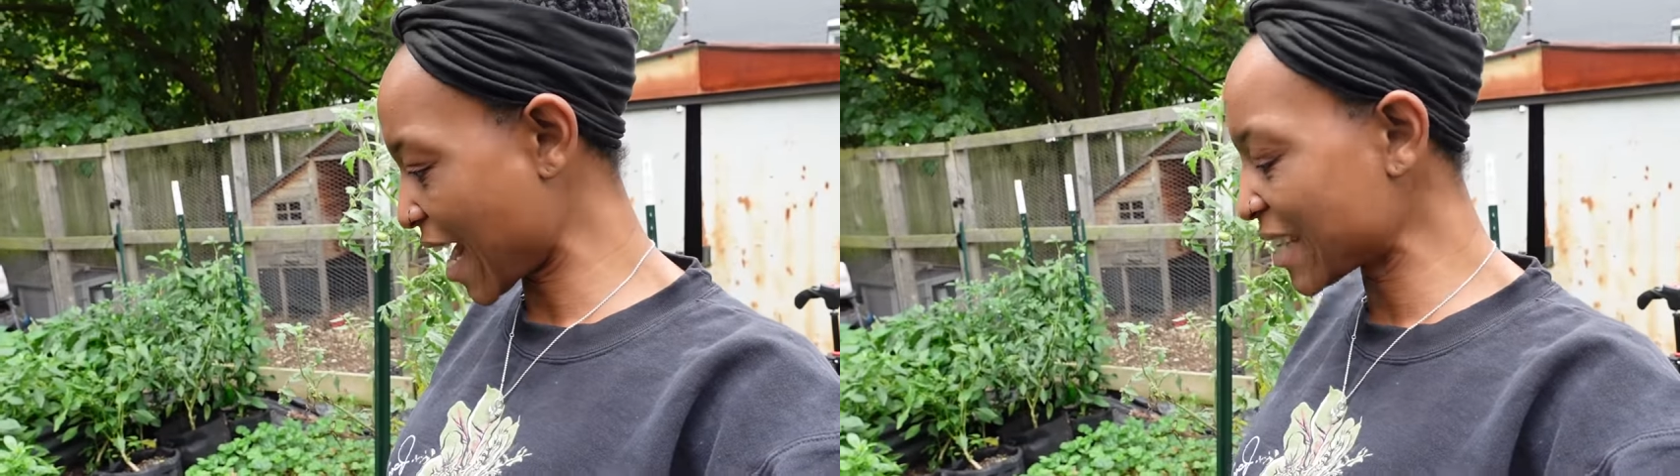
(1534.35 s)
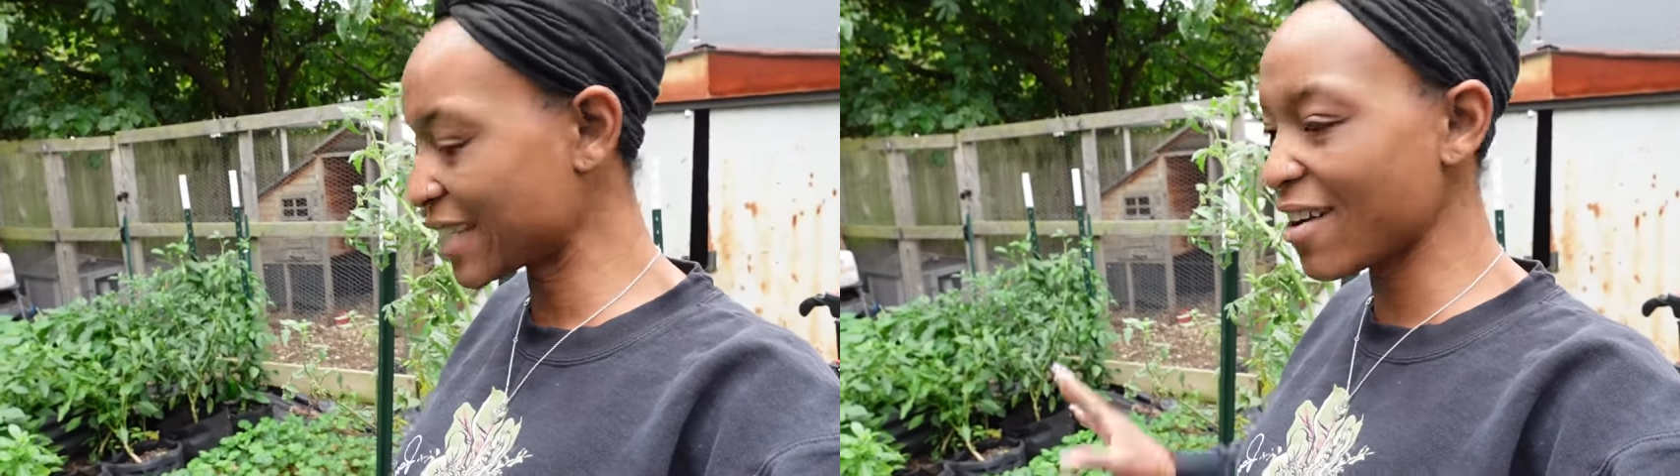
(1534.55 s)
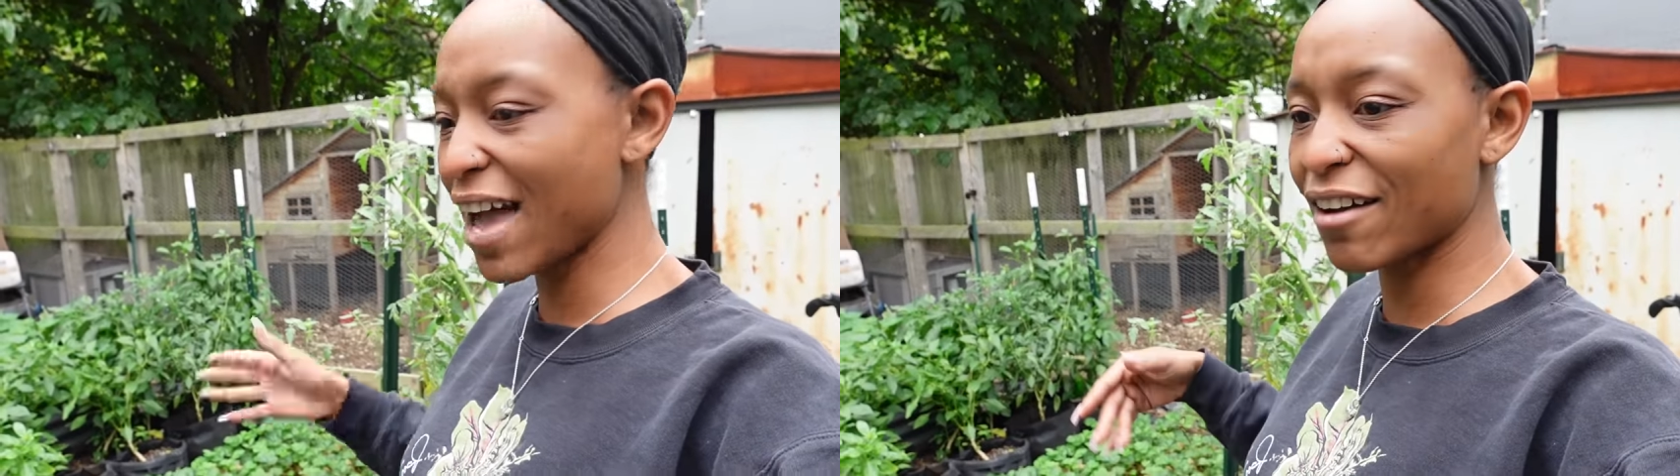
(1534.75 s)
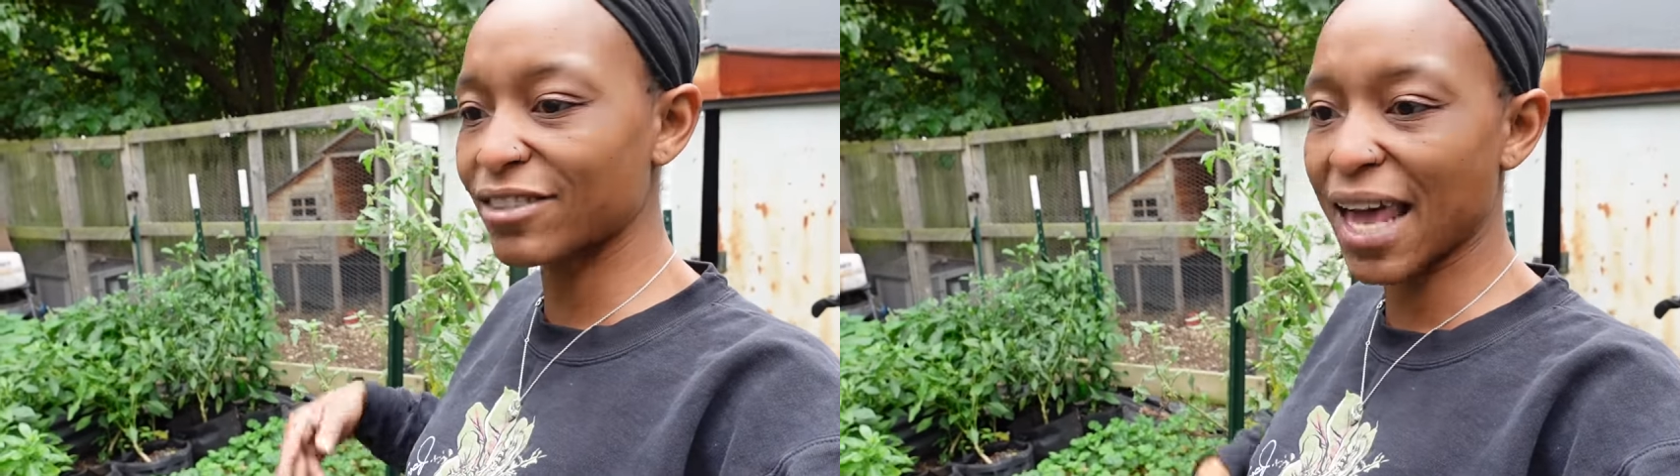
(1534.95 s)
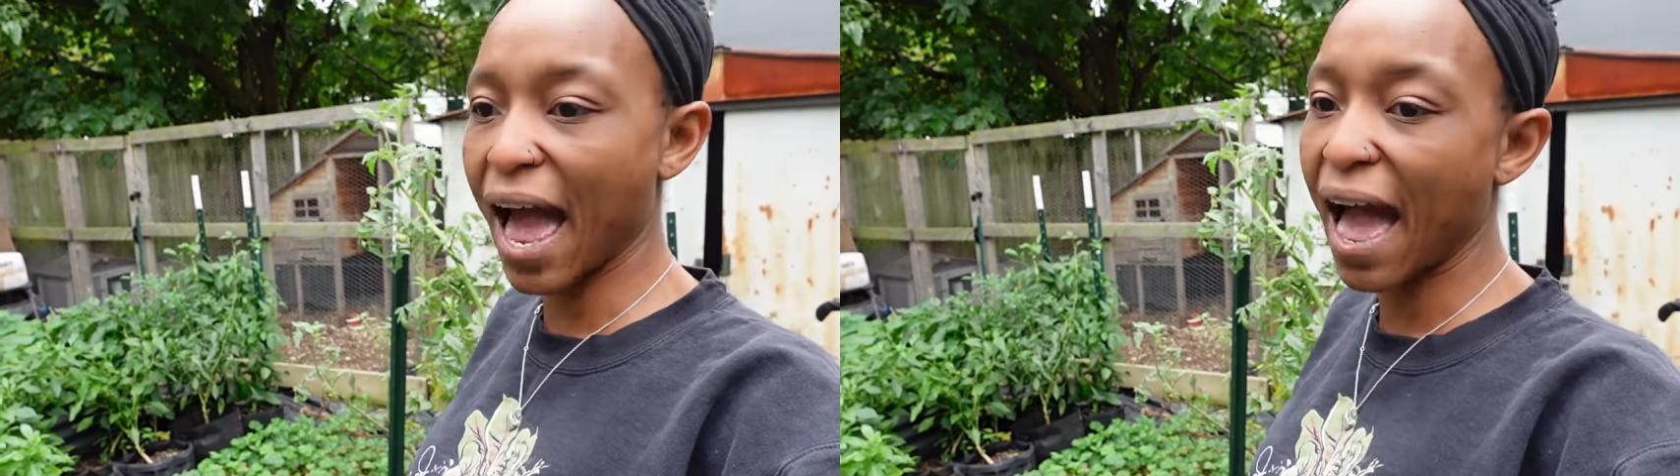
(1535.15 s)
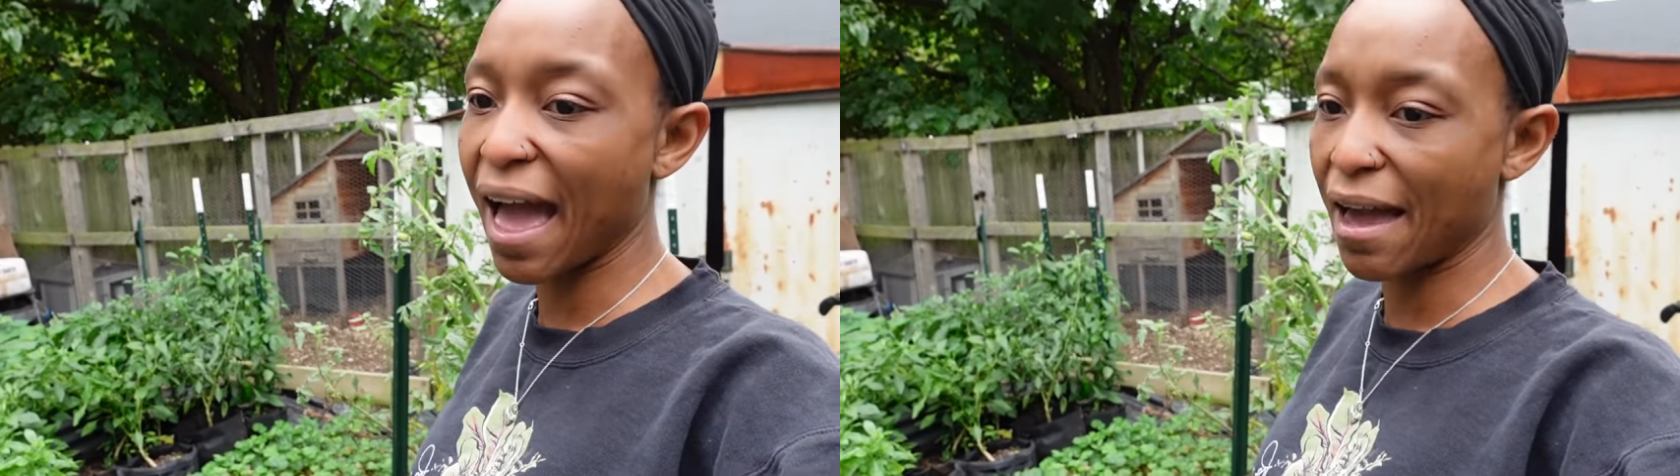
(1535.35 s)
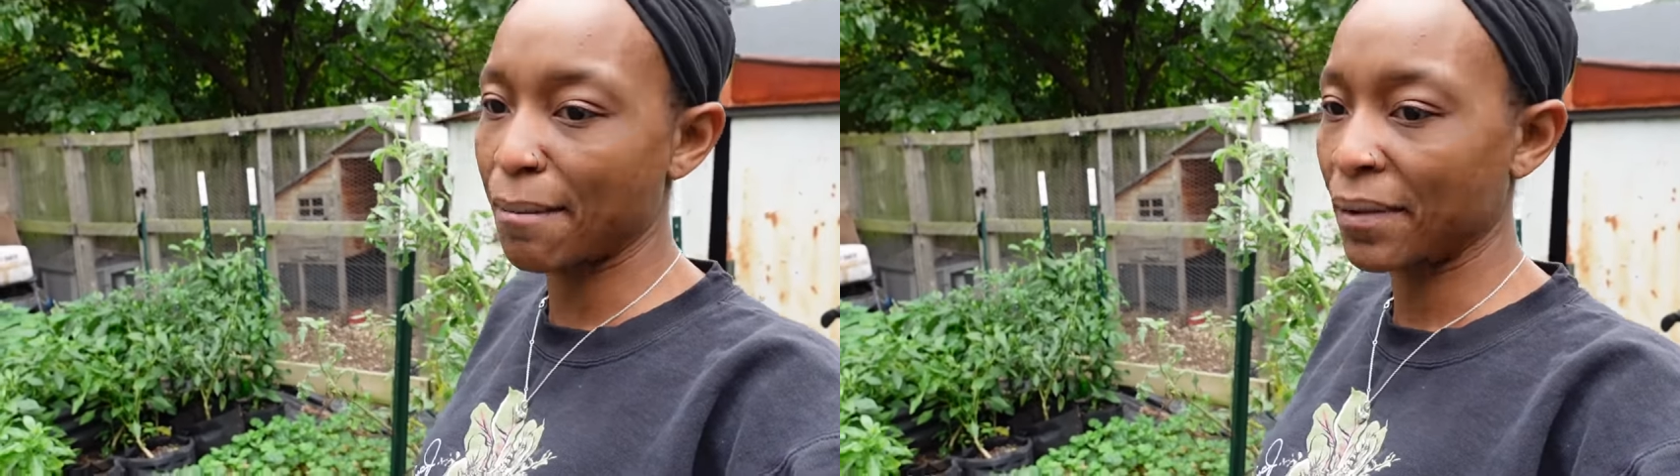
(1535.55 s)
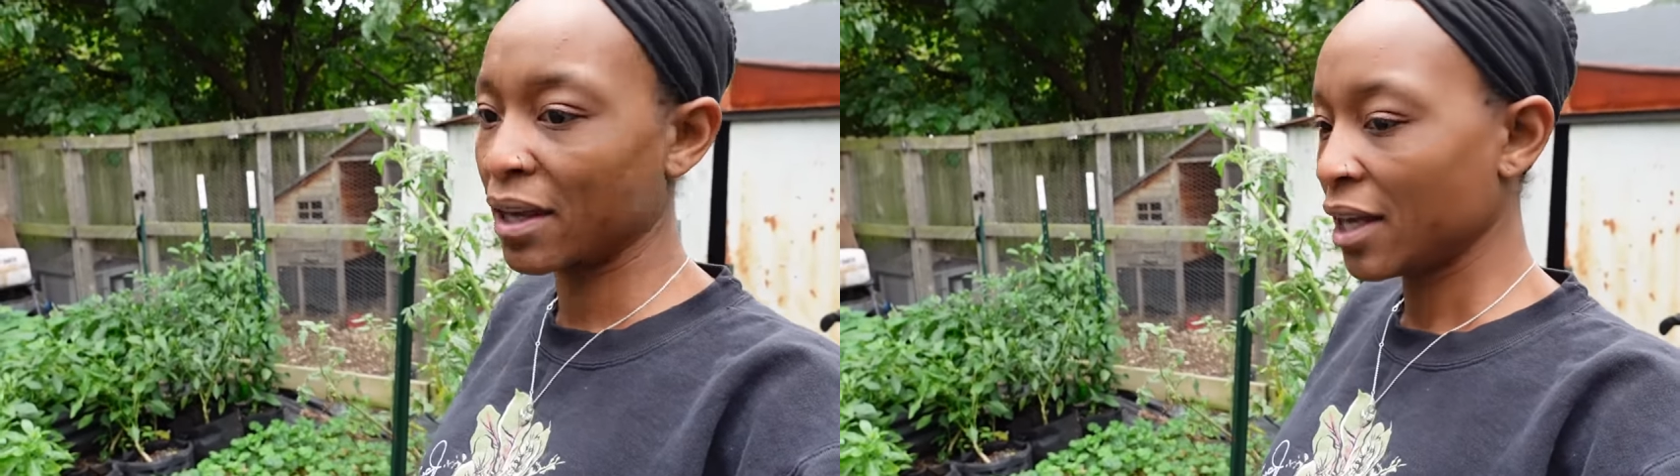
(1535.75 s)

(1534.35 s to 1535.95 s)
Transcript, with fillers: I still have time.